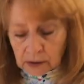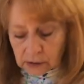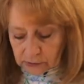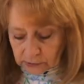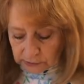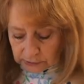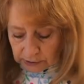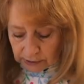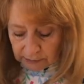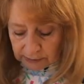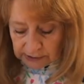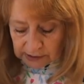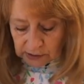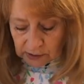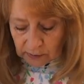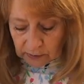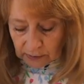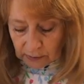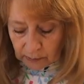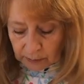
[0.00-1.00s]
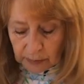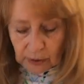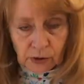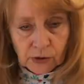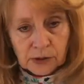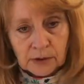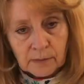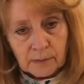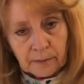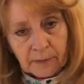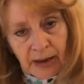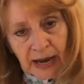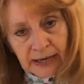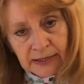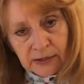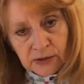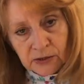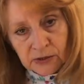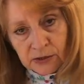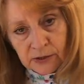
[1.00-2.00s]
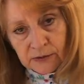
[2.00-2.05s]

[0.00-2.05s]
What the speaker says: there is a bottom band